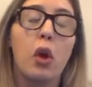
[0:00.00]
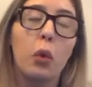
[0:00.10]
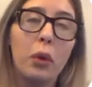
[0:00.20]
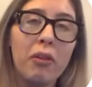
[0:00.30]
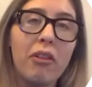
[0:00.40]

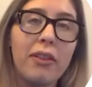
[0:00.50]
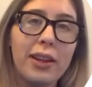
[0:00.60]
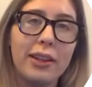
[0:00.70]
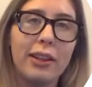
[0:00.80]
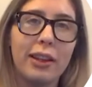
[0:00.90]
We
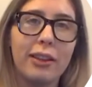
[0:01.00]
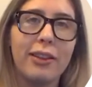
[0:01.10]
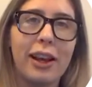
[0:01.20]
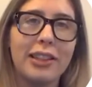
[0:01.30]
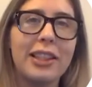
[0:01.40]
refer to
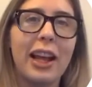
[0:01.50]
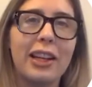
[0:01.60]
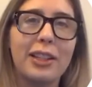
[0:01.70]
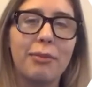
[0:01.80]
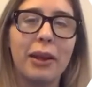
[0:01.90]
this as the
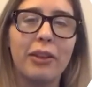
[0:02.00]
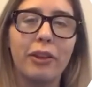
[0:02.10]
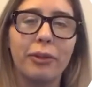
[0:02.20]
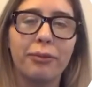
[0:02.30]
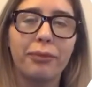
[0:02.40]
acid mantle.